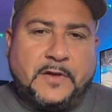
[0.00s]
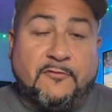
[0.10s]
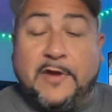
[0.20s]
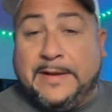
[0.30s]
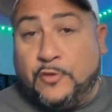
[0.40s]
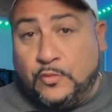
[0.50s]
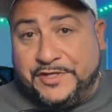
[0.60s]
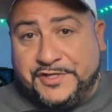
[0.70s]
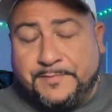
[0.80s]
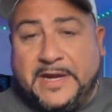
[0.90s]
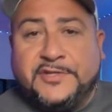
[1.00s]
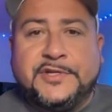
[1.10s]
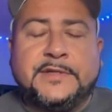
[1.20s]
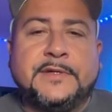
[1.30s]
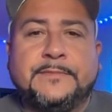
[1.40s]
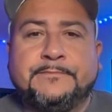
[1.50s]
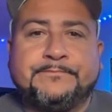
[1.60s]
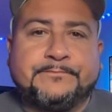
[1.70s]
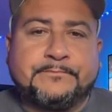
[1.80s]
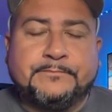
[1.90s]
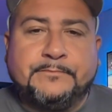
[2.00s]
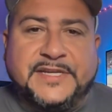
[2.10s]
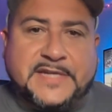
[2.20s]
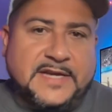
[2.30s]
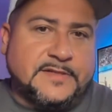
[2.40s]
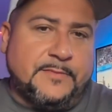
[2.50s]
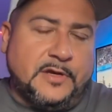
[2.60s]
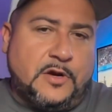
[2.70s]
Vrabel, we just mentioned, besides some of the